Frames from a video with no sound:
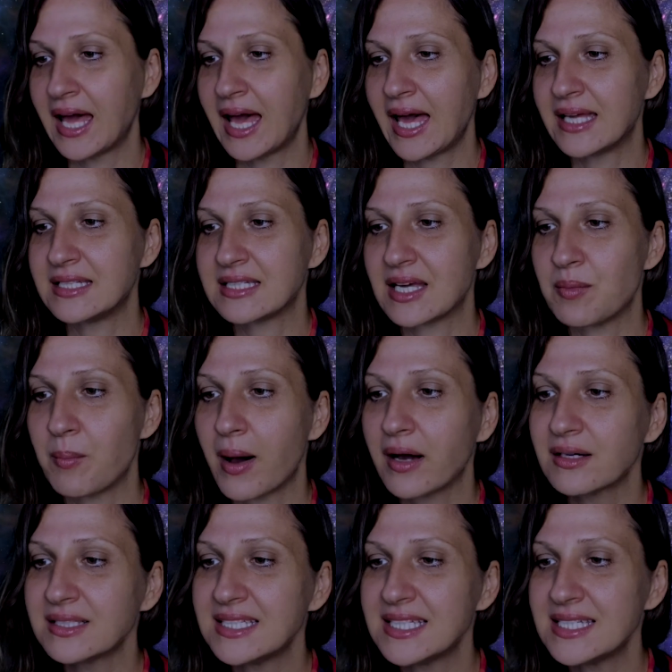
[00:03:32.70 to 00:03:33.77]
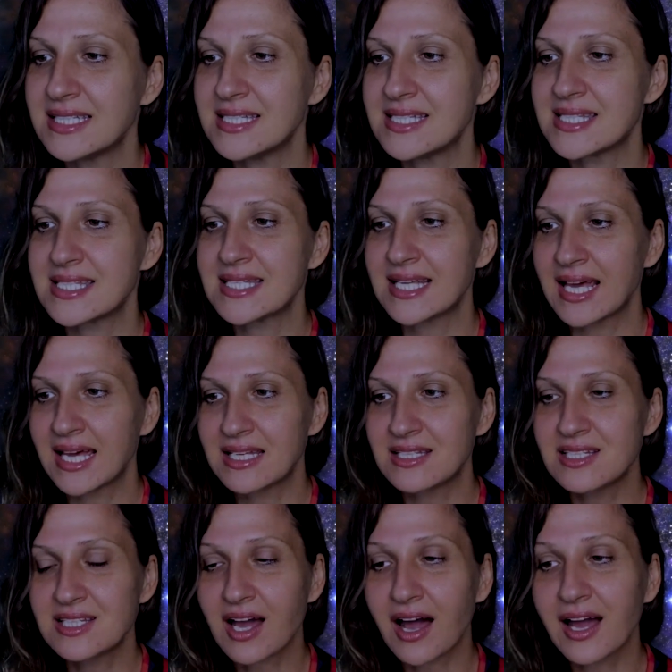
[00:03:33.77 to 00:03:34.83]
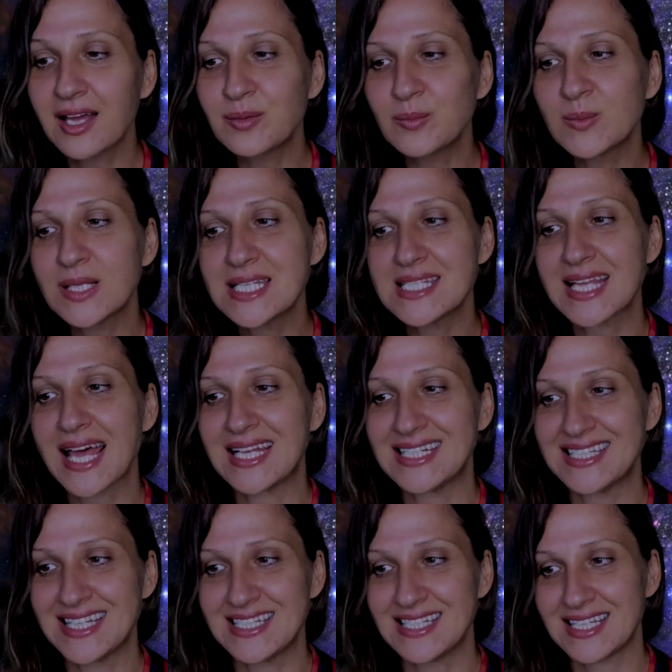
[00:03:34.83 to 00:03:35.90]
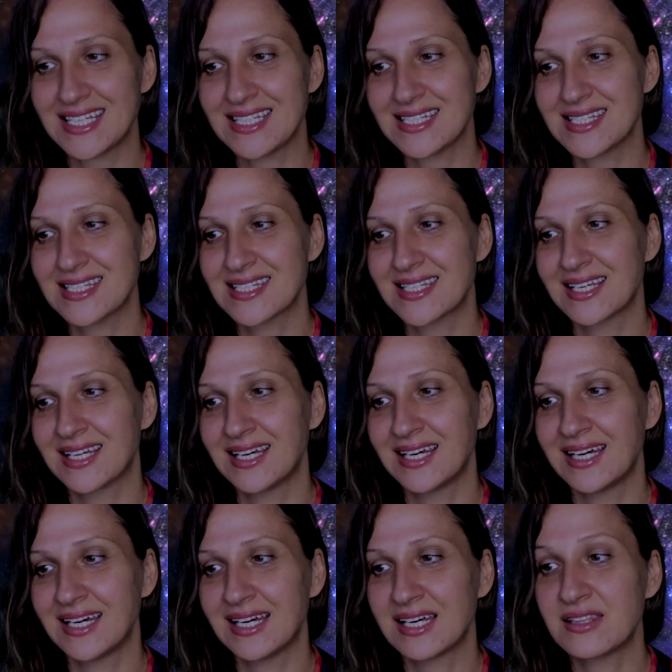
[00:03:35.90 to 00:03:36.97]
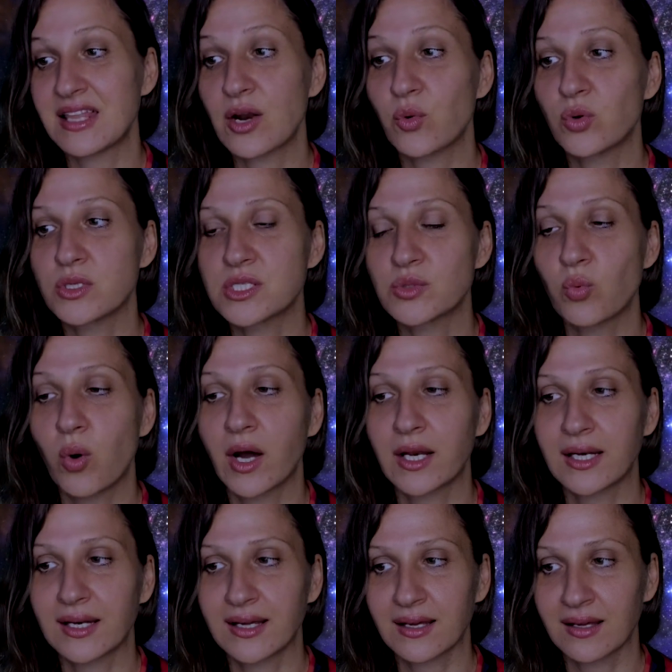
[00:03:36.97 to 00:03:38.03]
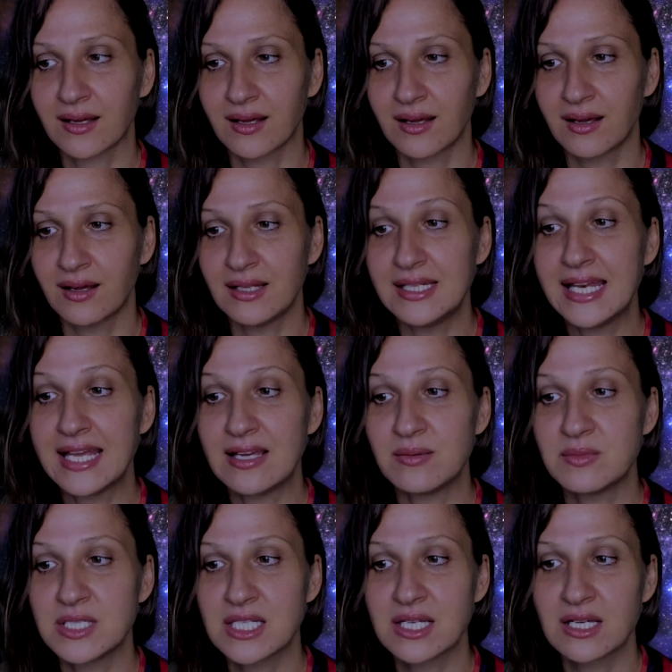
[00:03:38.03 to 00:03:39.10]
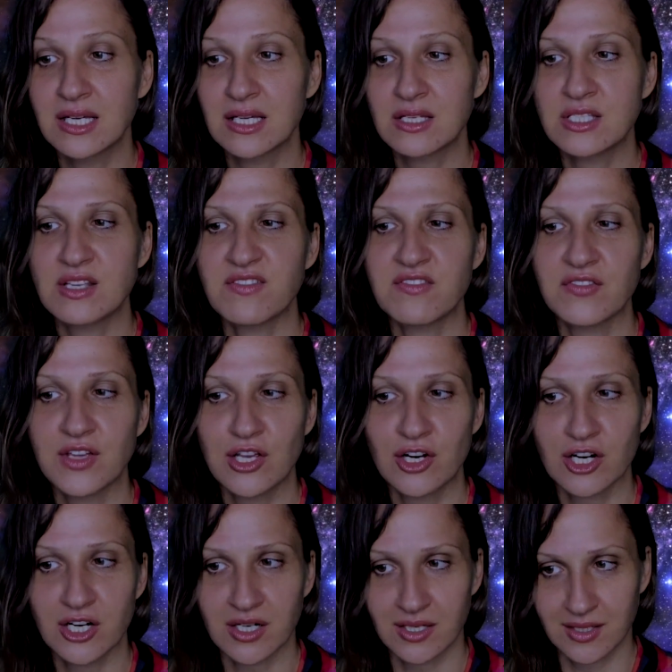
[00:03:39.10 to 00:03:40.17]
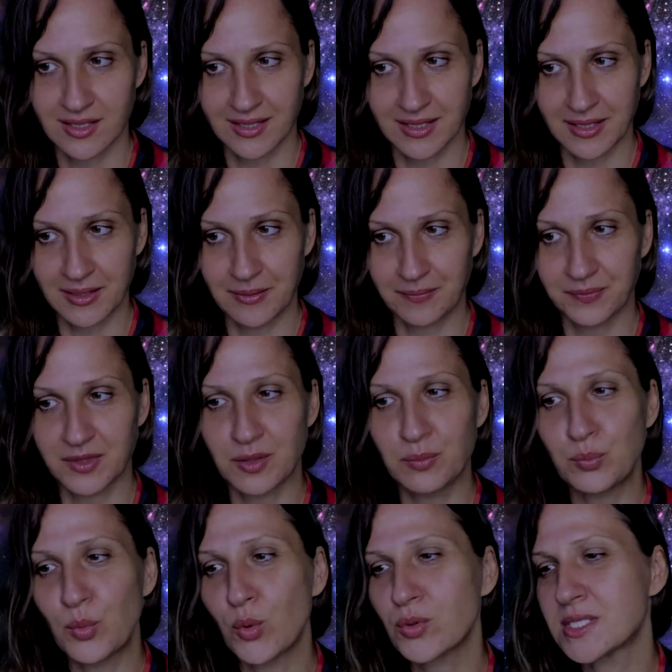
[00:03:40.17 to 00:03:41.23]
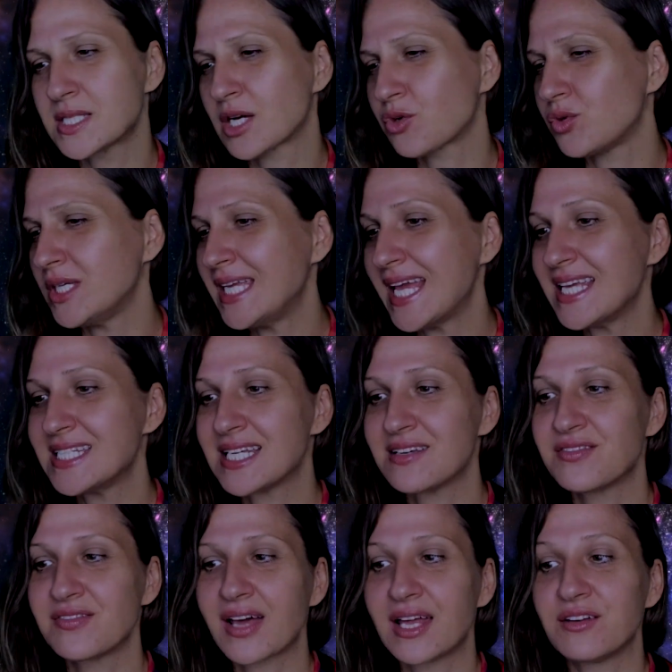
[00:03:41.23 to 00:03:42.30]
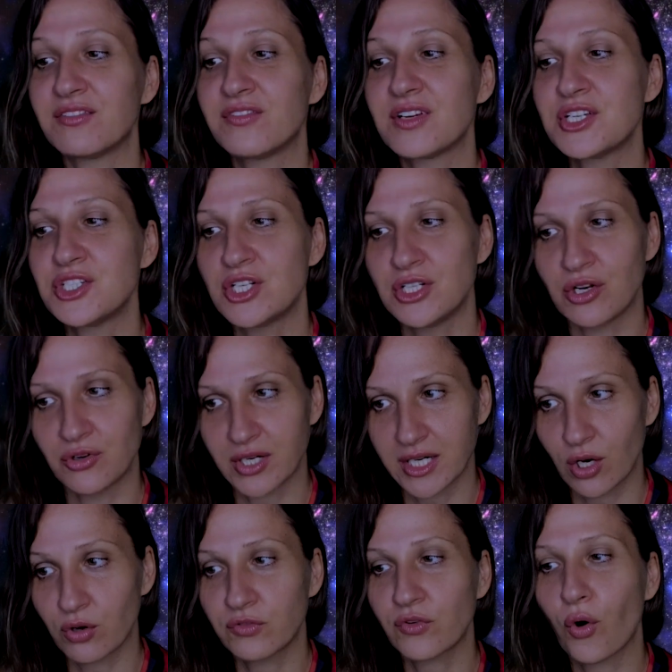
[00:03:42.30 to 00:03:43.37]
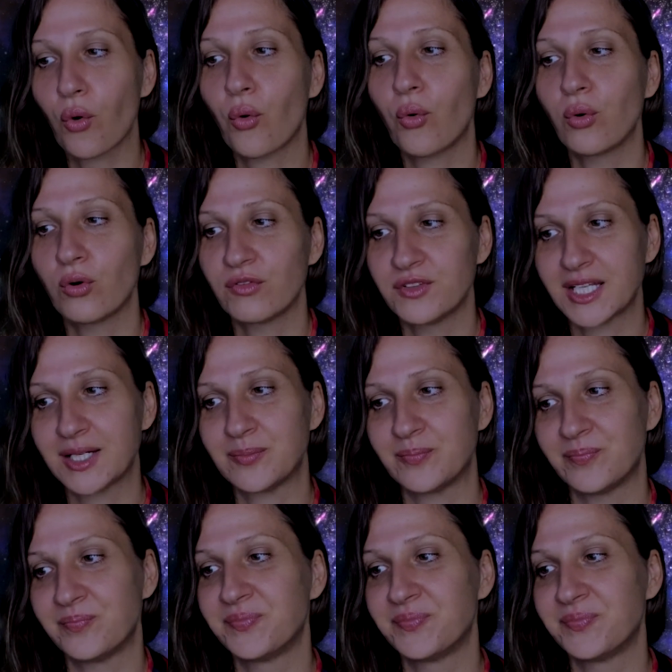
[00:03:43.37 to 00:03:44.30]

And among these timeless entities, there was one named Zephyr, the most creative and visionary of all of them.